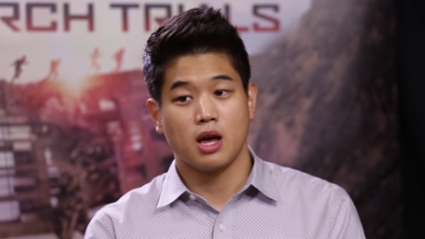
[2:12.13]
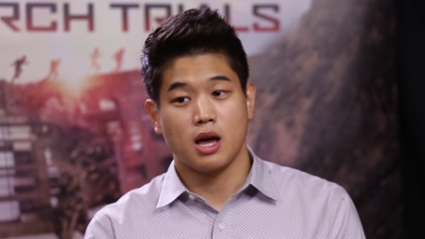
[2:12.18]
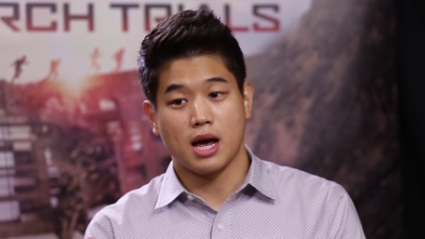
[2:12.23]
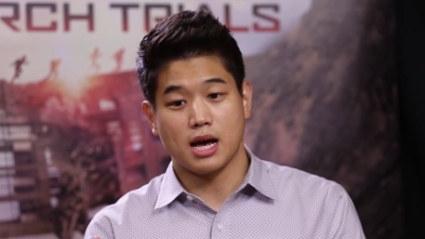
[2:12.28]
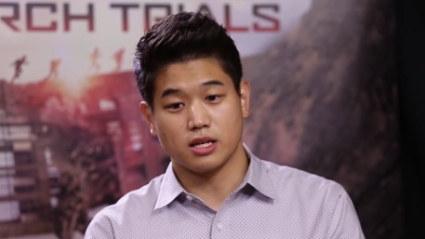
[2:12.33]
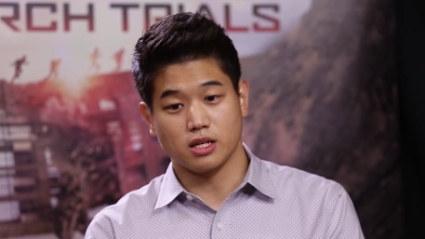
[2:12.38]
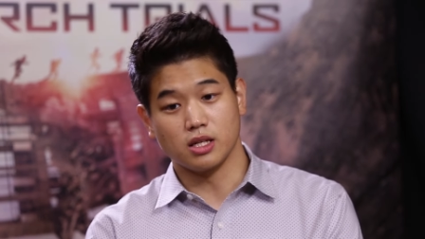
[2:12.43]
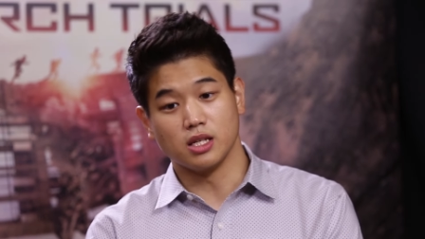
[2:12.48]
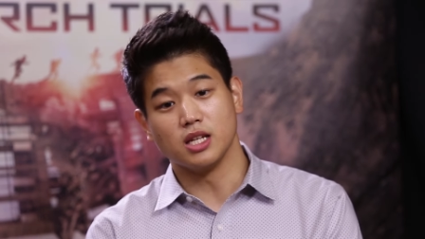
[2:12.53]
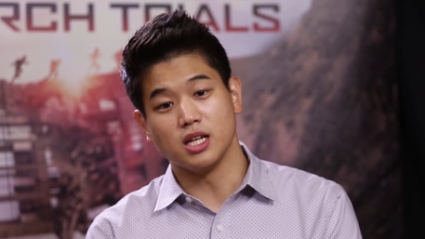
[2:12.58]

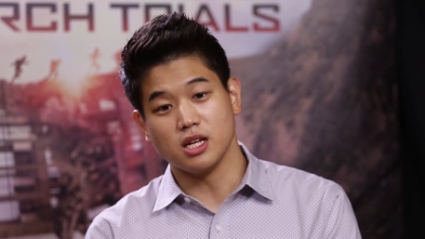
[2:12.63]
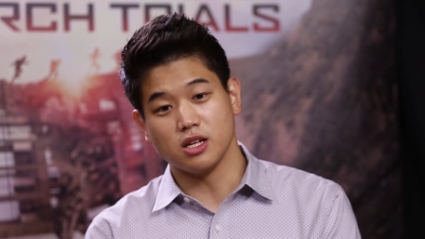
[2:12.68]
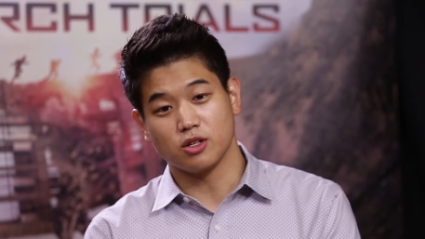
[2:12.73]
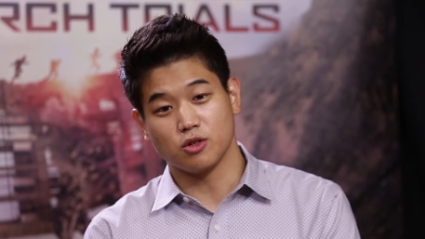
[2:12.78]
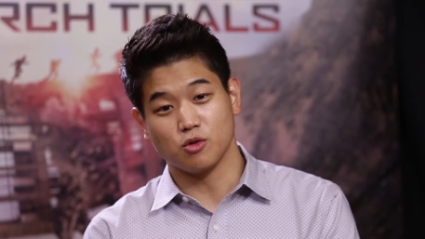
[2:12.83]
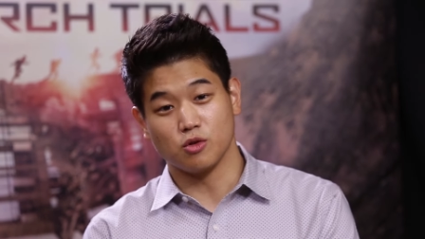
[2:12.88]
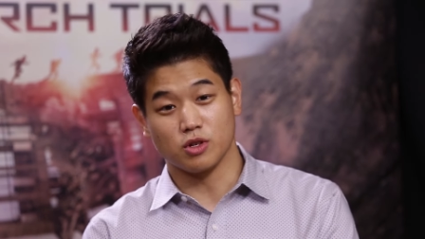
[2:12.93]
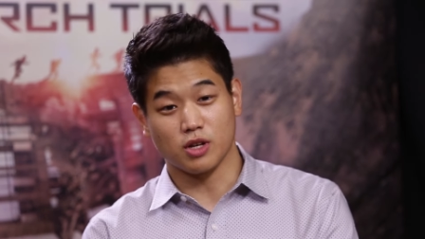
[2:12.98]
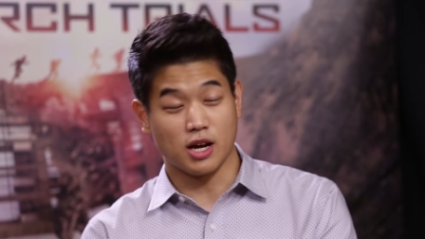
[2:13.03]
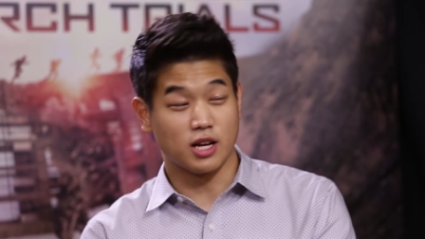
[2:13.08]
has a
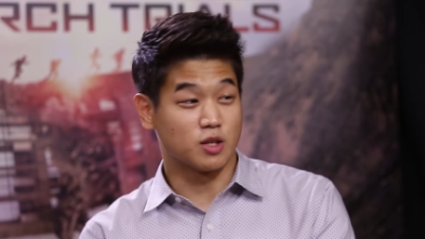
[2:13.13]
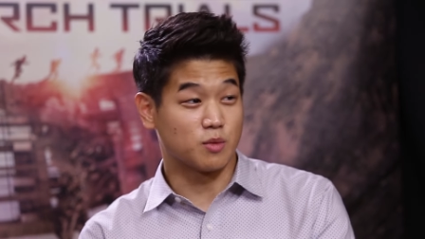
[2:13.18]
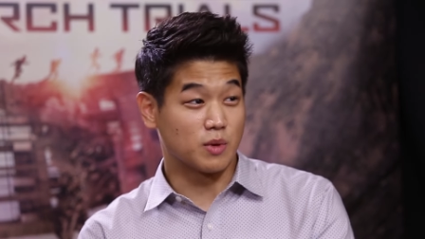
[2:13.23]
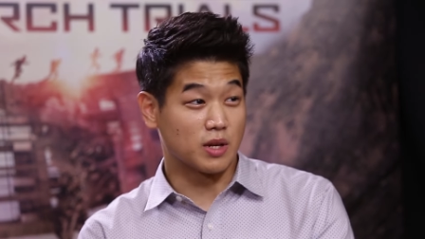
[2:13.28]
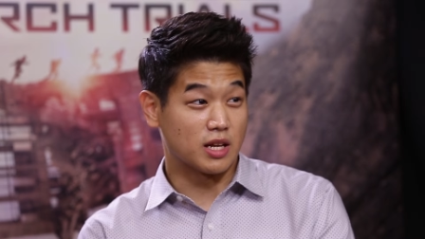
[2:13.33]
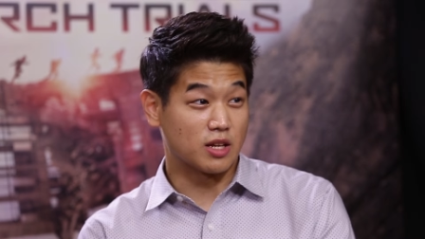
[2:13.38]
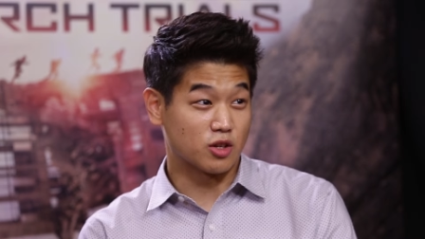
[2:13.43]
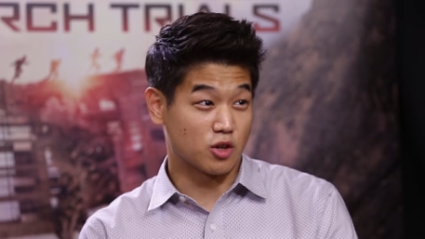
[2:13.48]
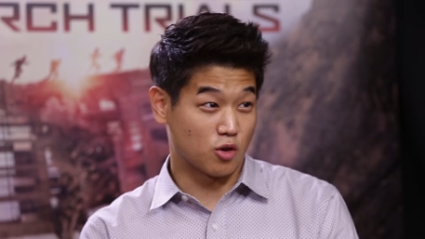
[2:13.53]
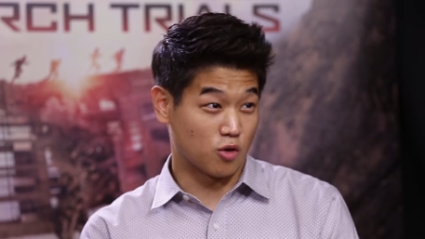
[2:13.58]
niece whose
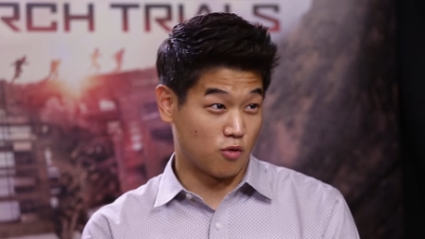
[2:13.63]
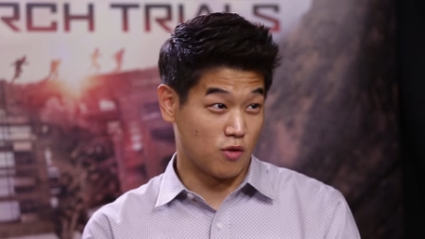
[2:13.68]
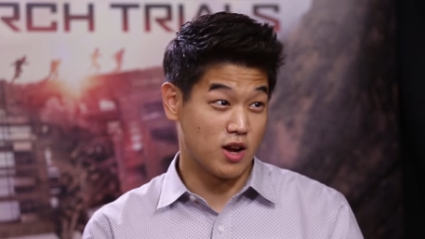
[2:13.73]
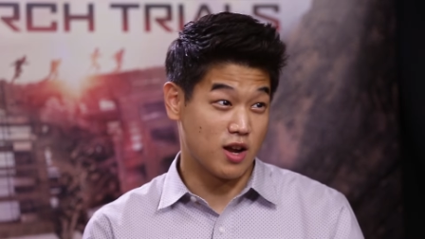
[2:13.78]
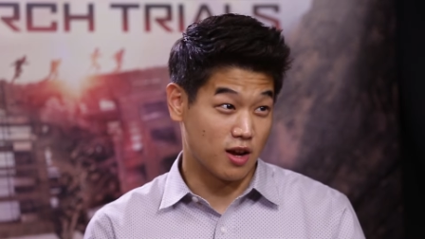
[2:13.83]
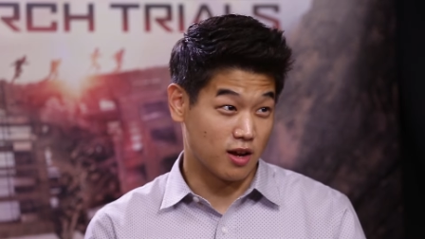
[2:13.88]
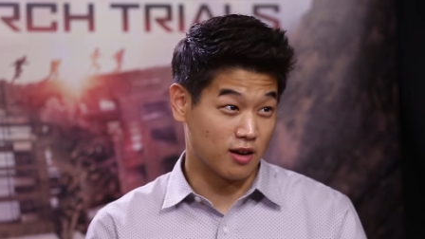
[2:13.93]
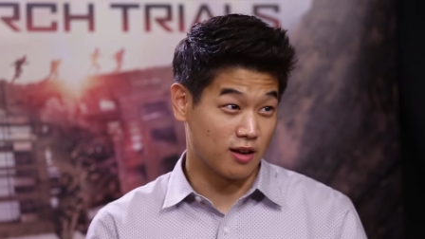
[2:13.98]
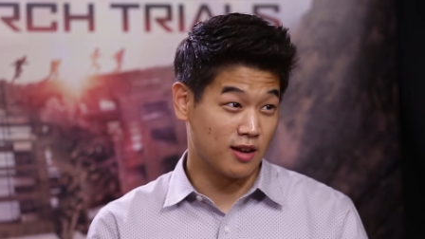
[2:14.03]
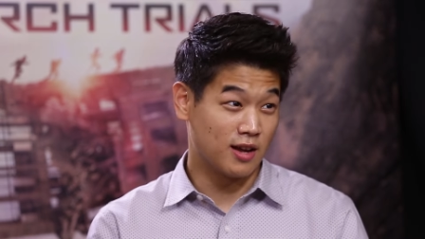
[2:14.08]
husband is
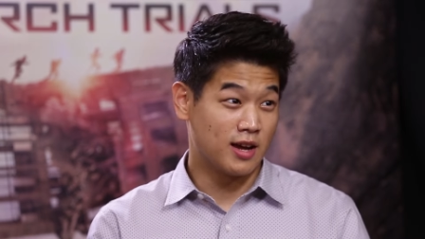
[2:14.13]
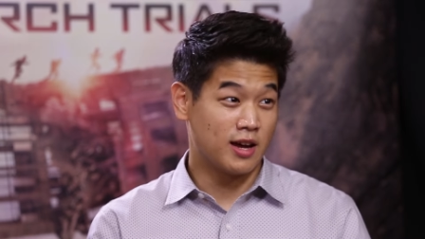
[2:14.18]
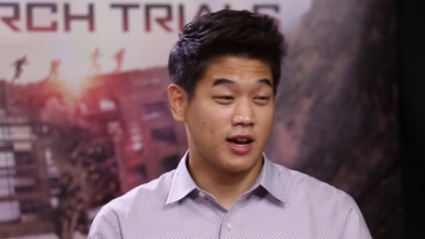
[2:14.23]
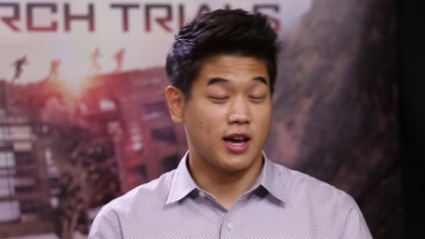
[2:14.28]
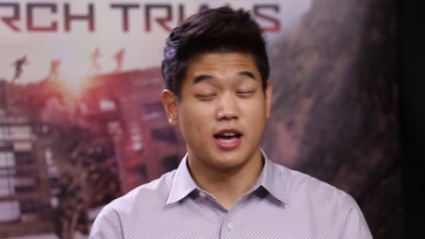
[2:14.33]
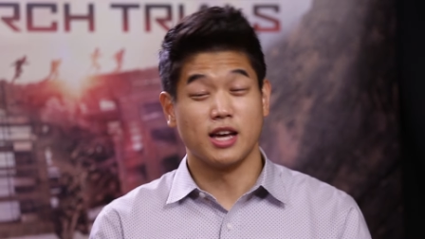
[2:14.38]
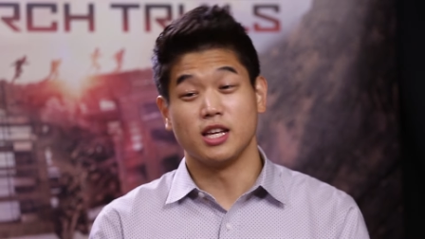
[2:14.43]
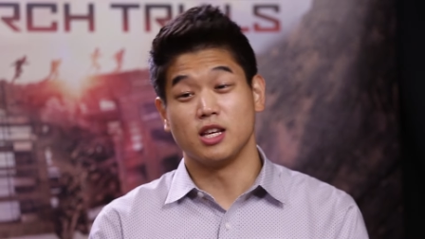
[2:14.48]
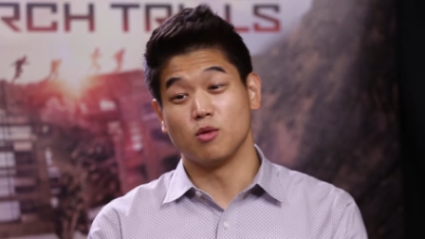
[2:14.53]
Korean, mm -hmm.